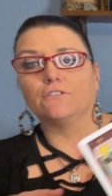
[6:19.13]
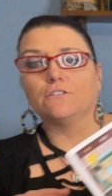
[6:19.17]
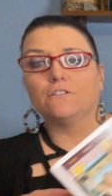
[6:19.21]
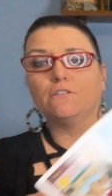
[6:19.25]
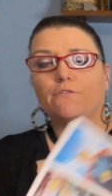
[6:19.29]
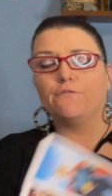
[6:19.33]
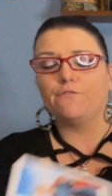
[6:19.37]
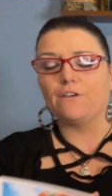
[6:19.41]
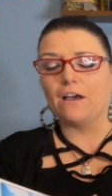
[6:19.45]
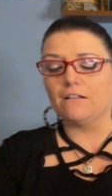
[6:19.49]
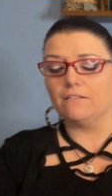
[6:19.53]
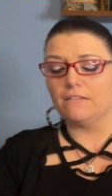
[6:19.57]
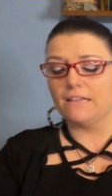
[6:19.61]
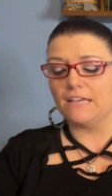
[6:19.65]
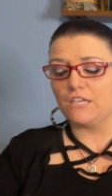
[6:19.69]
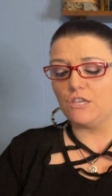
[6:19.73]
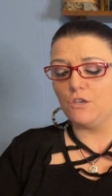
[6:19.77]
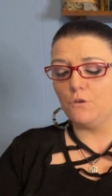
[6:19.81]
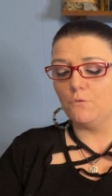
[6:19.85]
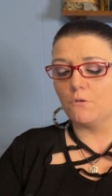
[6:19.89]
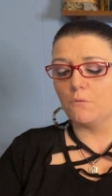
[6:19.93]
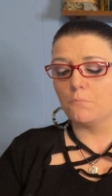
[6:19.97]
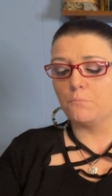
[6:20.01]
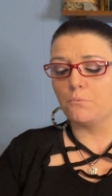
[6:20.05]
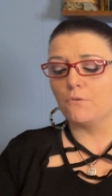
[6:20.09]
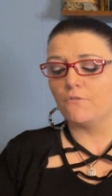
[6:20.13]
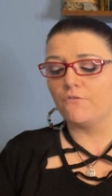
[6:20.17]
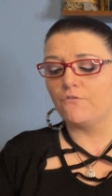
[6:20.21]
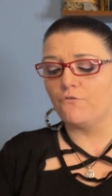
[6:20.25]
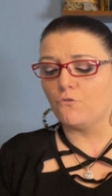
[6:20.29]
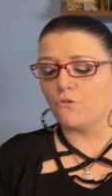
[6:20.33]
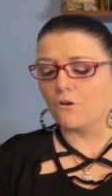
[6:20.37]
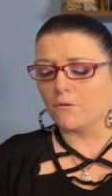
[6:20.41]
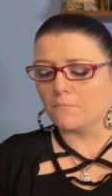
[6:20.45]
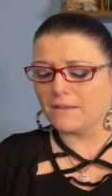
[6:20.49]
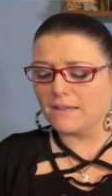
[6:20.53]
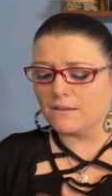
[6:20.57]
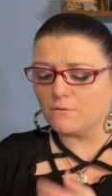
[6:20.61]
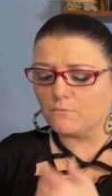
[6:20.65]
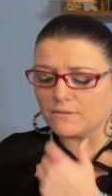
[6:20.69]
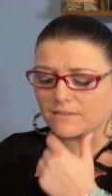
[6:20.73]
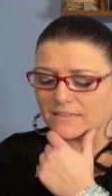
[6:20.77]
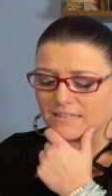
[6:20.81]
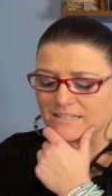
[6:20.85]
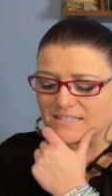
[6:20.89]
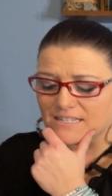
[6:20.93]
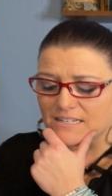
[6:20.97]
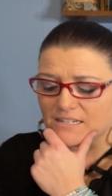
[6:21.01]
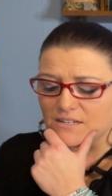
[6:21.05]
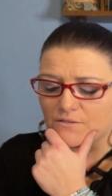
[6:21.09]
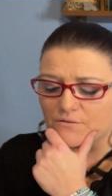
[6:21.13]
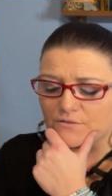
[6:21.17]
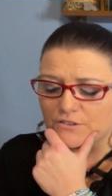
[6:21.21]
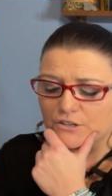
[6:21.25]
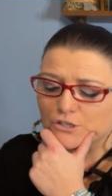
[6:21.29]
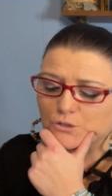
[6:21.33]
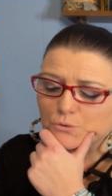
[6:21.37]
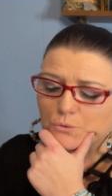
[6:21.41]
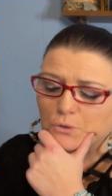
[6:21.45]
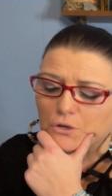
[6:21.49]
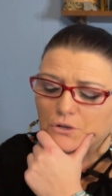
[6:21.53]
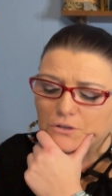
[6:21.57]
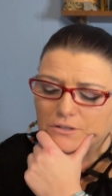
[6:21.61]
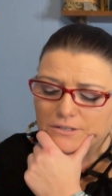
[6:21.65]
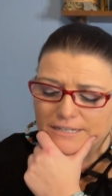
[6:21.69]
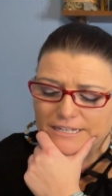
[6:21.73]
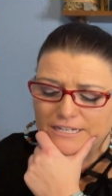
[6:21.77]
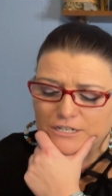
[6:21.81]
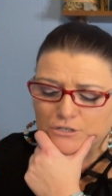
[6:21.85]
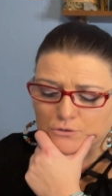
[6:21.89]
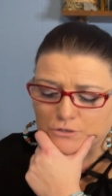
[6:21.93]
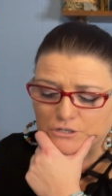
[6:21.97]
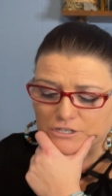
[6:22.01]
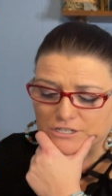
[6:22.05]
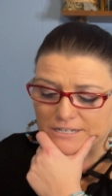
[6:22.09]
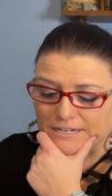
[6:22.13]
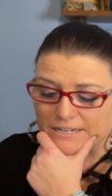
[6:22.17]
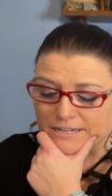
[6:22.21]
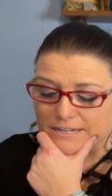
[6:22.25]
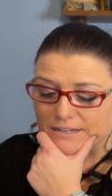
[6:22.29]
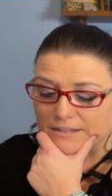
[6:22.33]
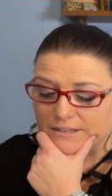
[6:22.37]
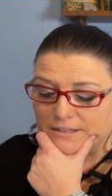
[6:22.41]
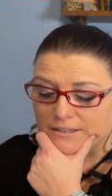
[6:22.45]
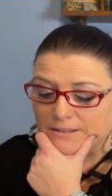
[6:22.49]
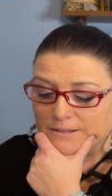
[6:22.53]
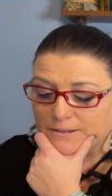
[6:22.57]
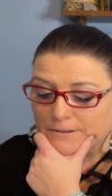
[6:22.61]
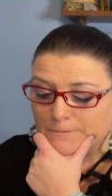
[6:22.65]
You felt like you were performing with this individual. Interesting.